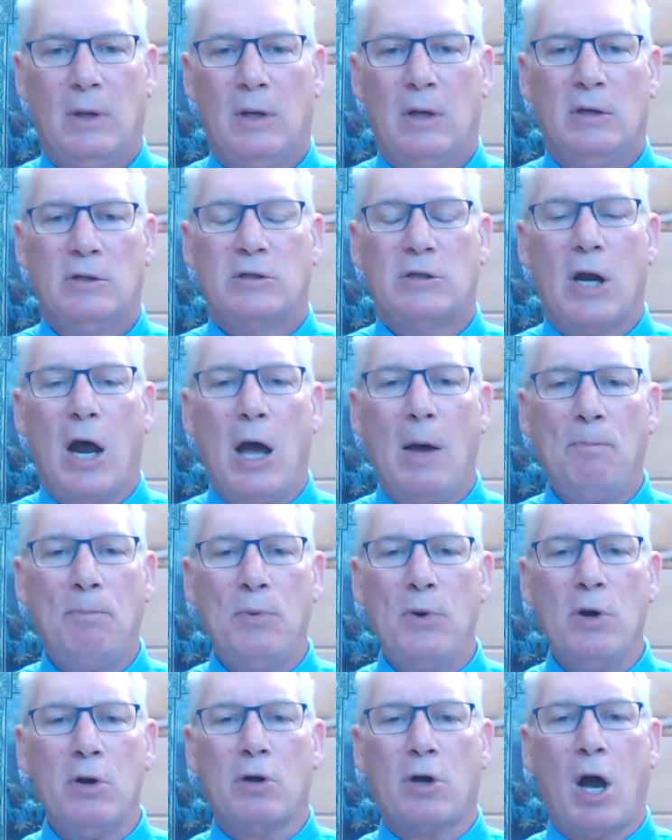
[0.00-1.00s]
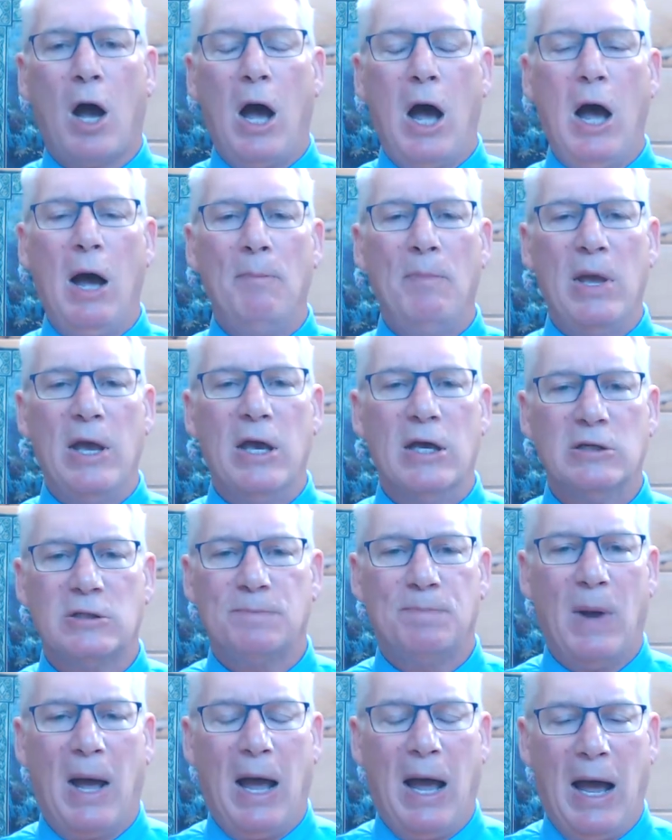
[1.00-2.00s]
Stop your comments
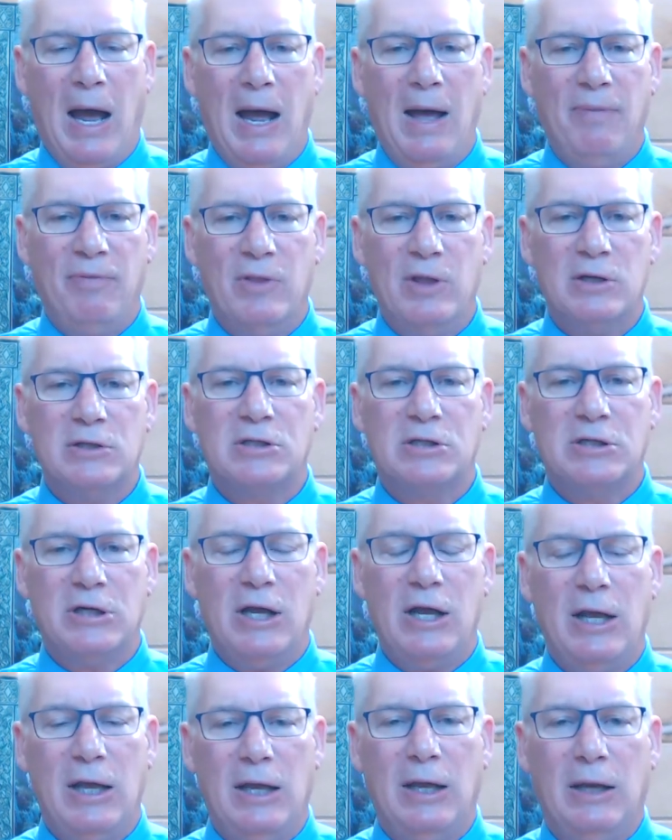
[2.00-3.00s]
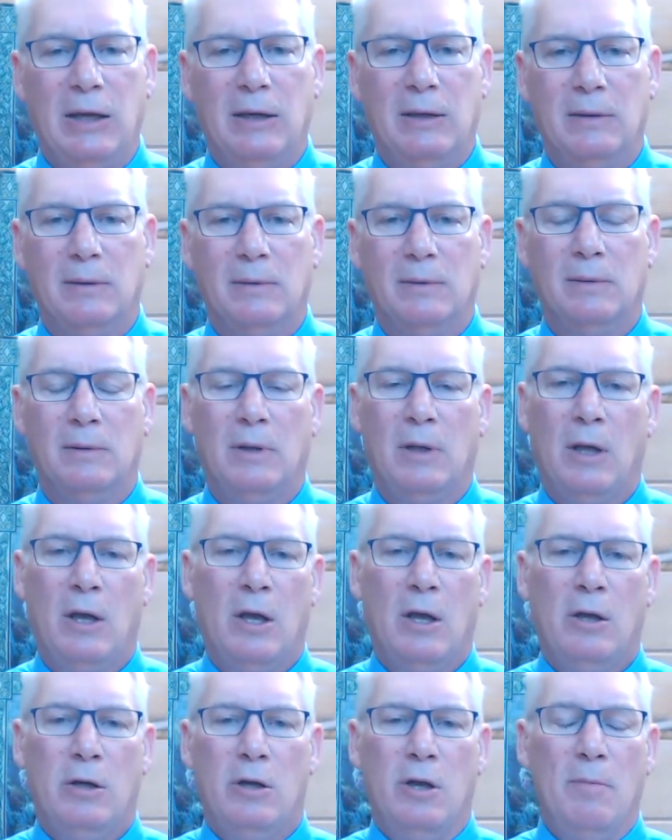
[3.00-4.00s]
behind the scene.
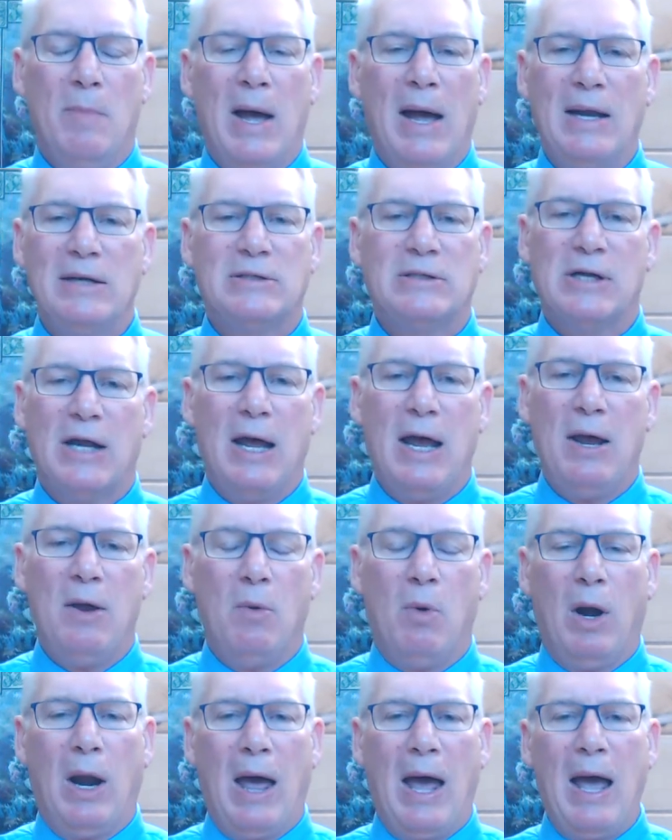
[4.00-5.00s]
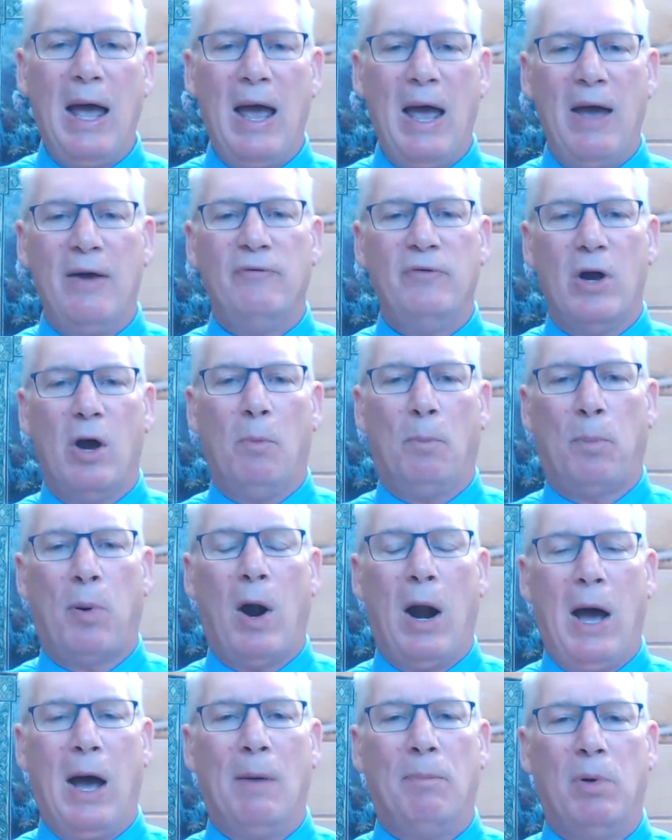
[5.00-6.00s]
You might say, well, I have no
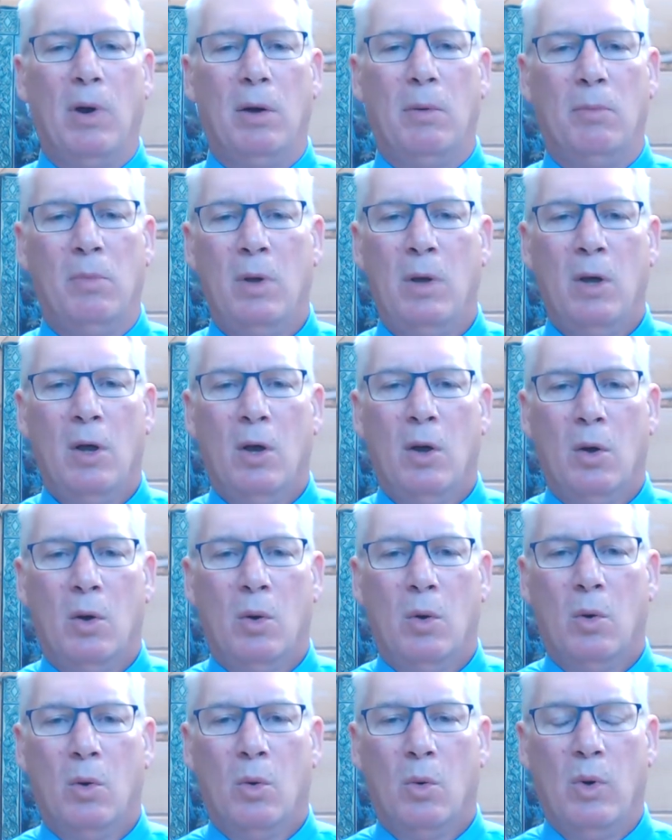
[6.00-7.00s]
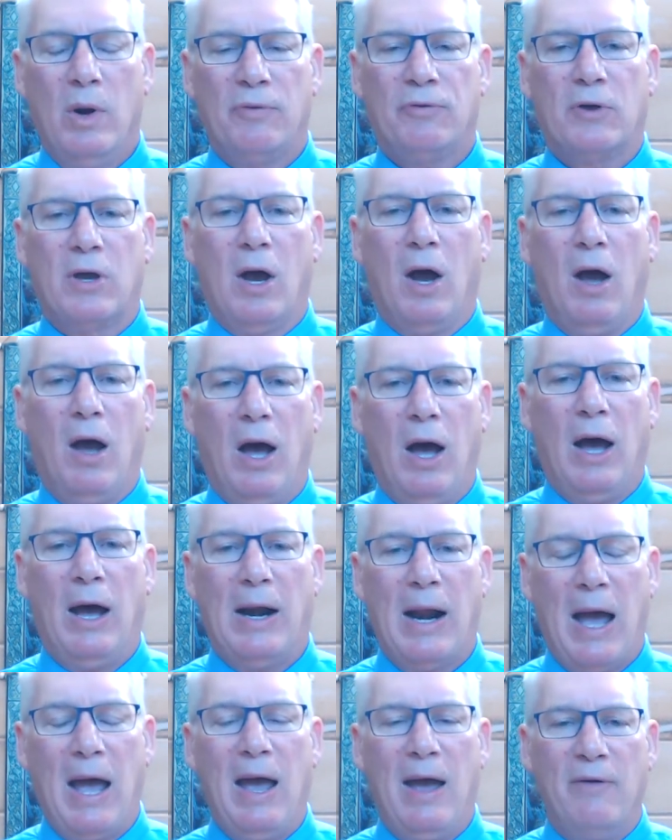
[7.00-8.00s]
problem with
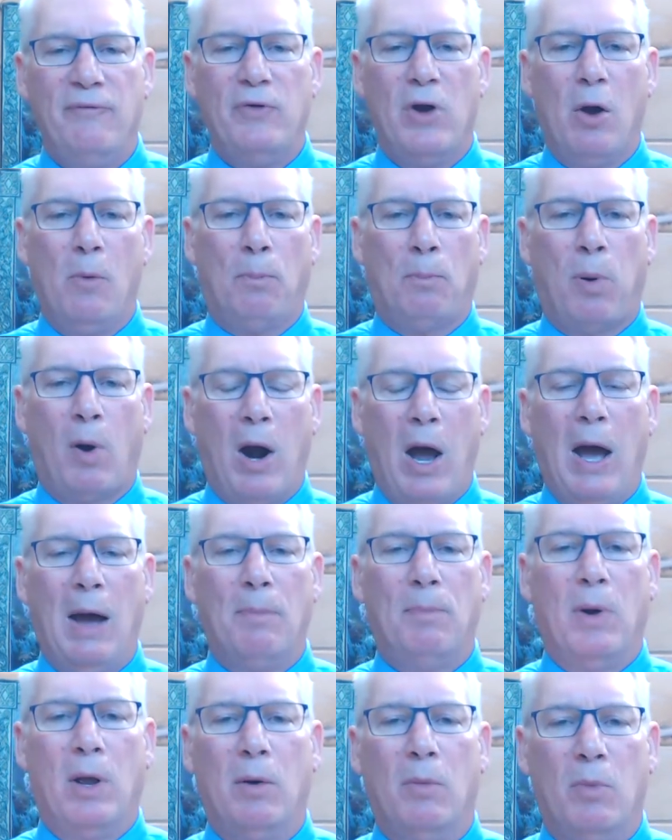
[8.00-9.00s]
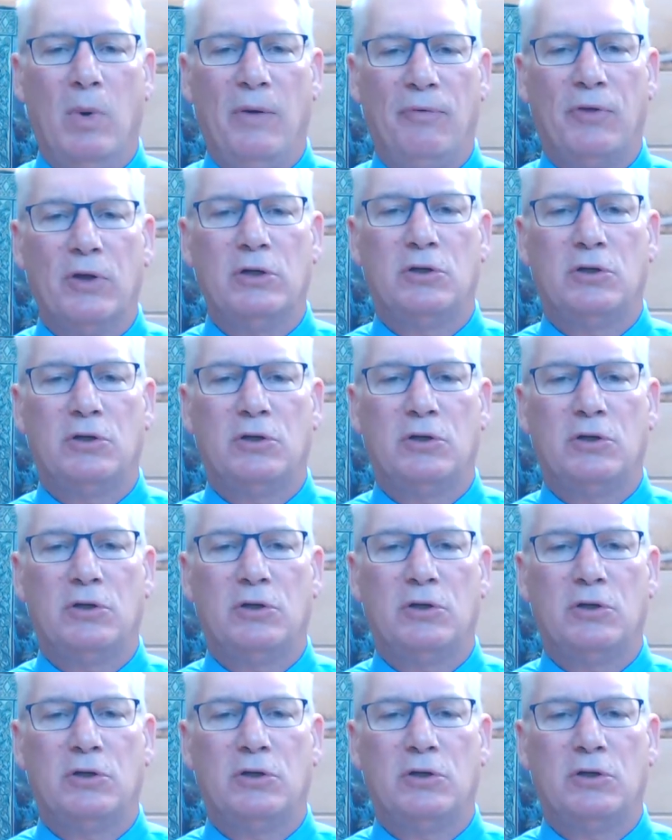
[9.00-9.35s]
God. I have no problem with the